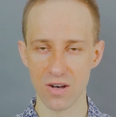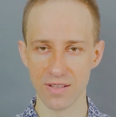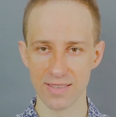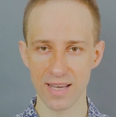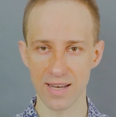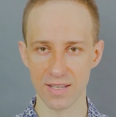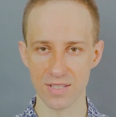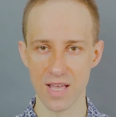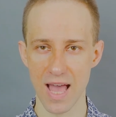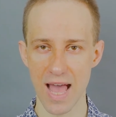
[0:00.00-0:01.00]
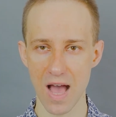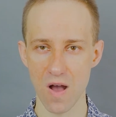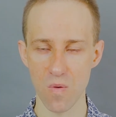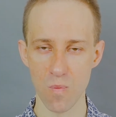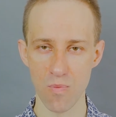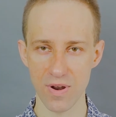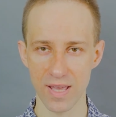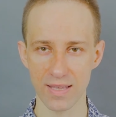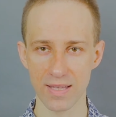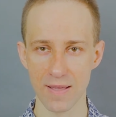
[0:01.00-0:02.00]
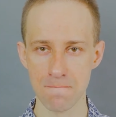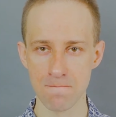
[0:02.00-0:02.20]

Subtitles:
on TEDx how brain